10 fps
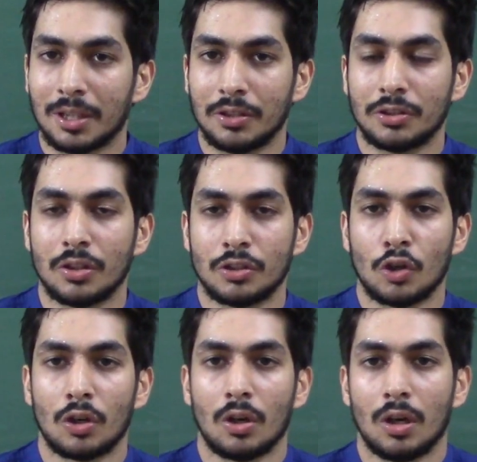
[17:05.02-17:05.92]

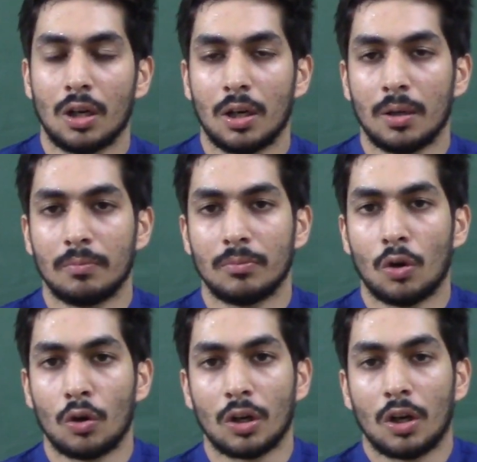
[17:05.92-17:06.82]
researcher
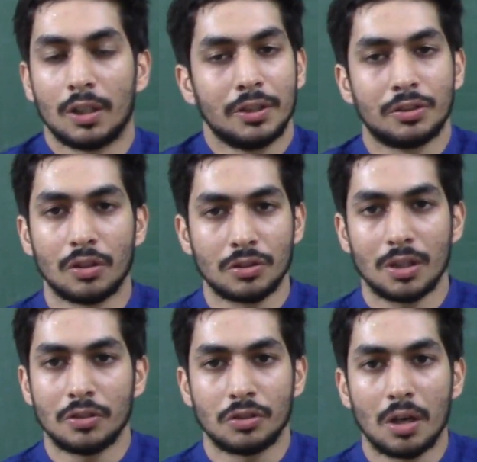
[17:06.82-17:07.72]
or a
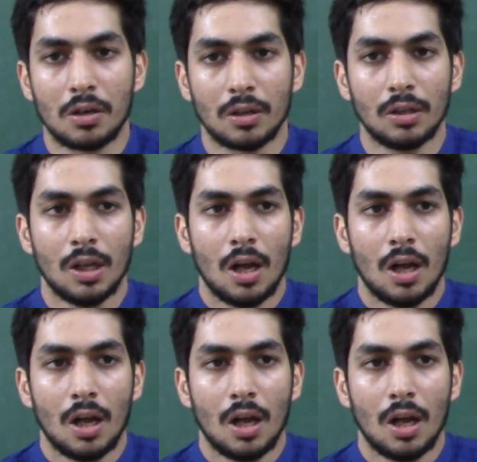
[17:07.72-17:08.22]
researcher in general,